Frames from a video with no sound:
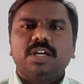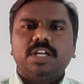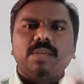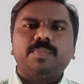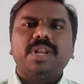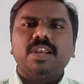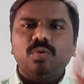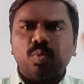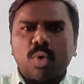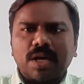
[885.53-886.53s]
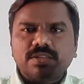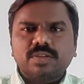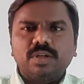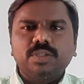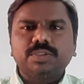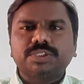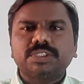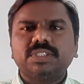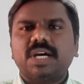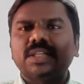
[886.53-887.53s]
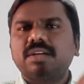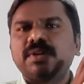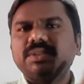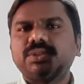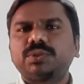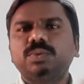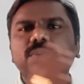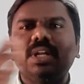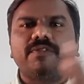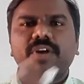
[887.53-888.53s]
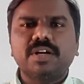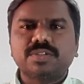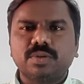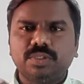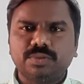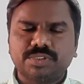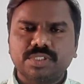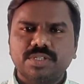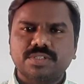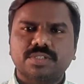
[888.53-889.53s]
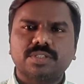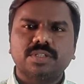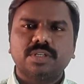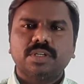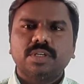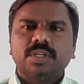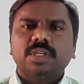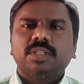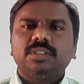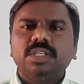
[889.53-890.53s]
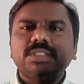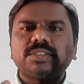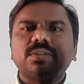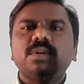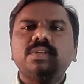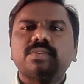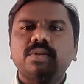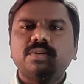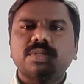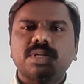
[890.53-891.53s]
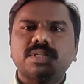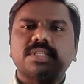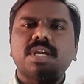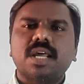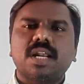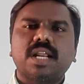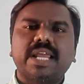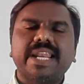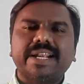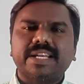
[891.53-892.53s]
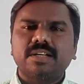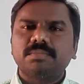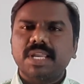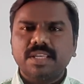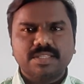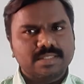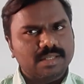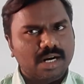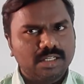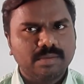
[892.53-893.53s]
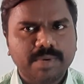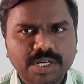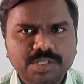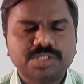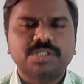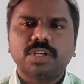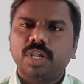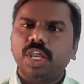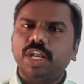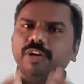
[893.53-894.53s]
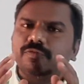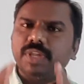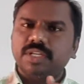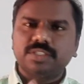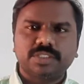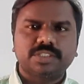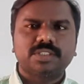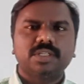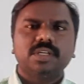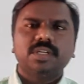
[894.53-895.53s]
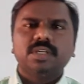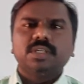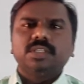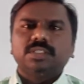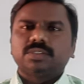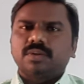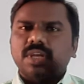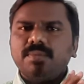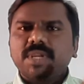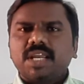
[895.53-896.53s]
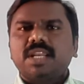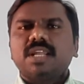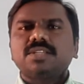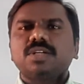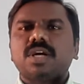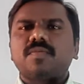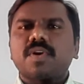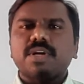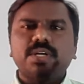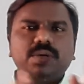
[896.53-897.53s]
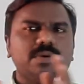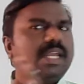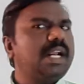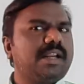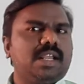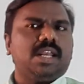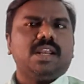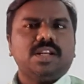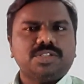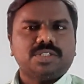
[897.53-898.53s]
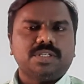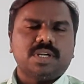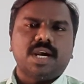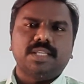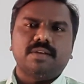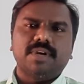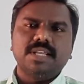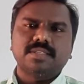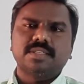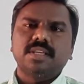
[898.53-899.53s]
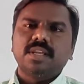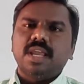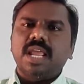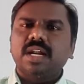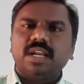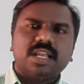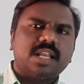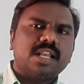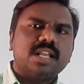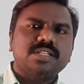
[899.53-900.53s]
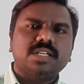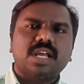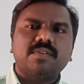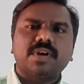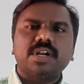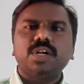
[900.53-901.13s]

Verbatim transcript: dipped in one solution otherwise two different solutions. These solutions are connected by a salt bridge in which so chemical energy converted into electrical energy otherwise electrical energy converted